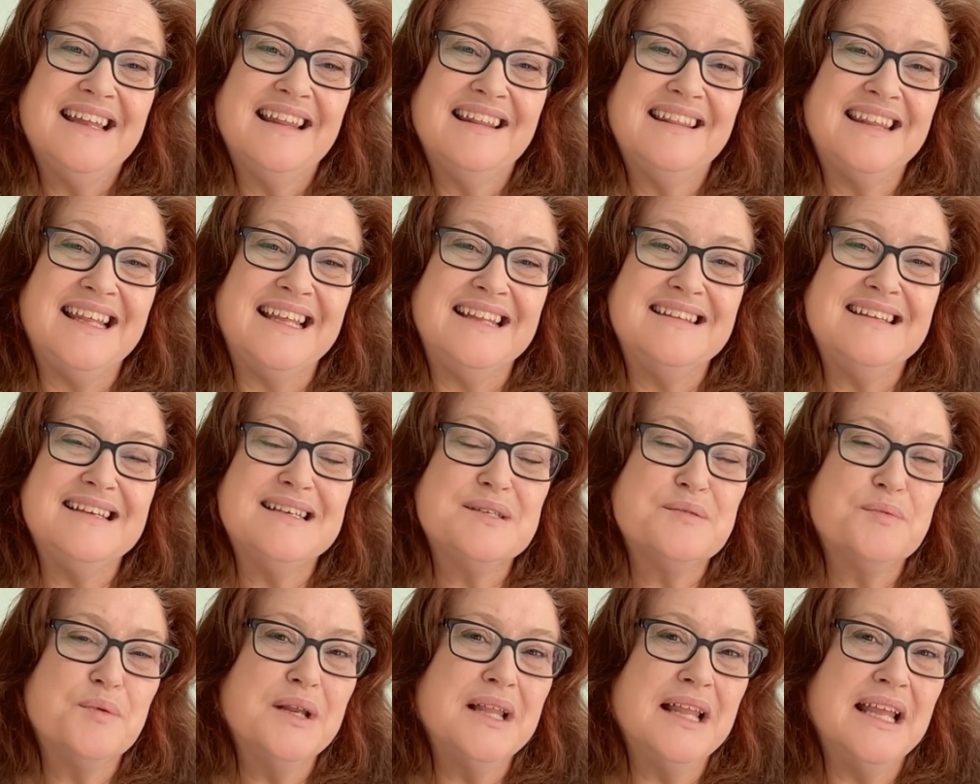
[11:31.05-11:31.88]
that
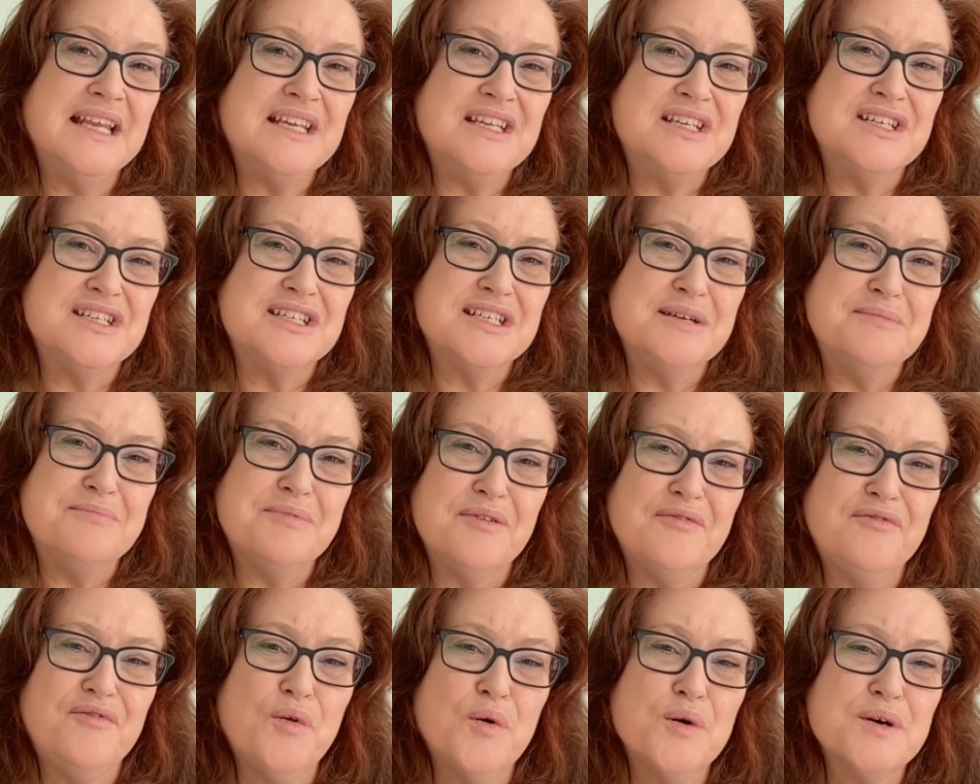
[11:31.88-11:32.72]
this relationship
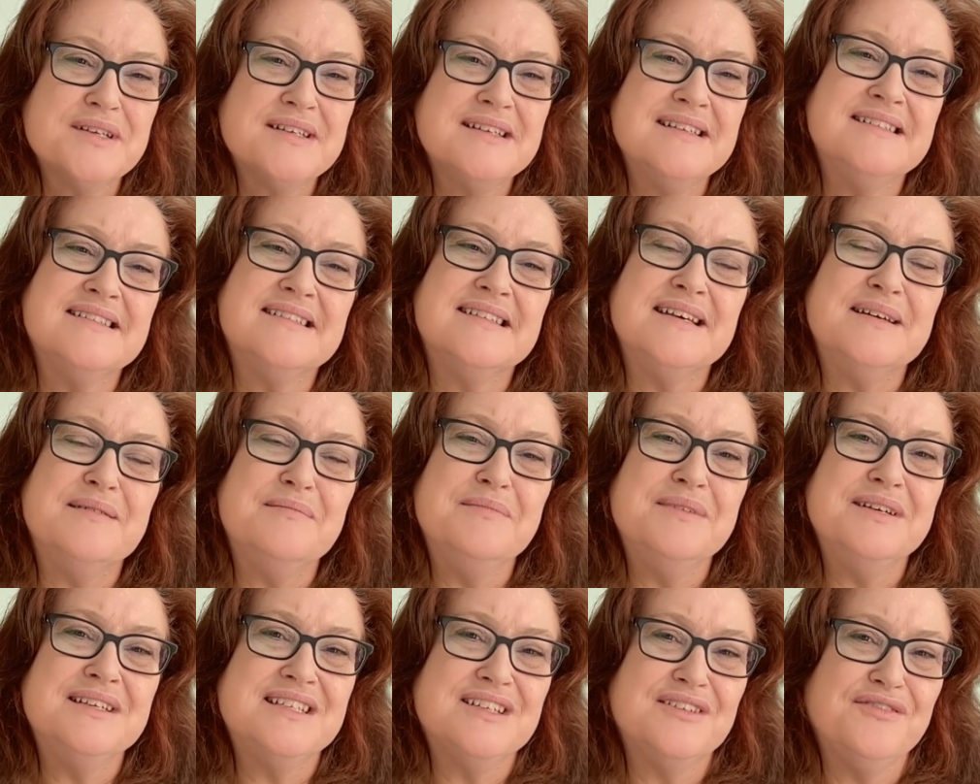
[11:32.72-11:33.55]
forces
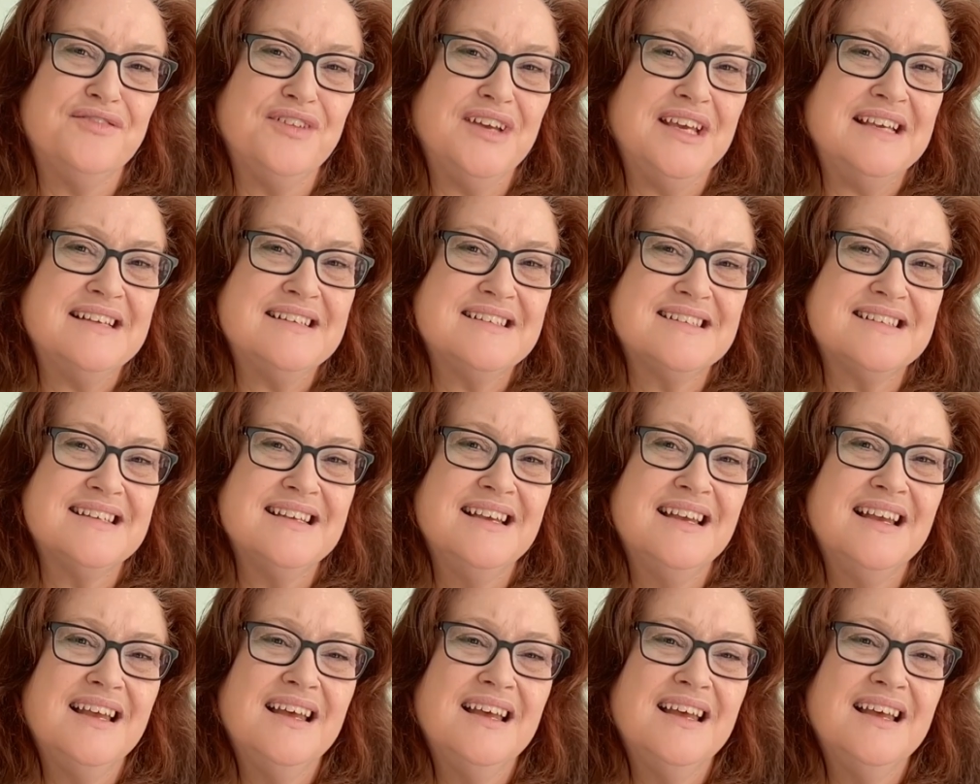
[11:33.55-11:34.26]
them to face,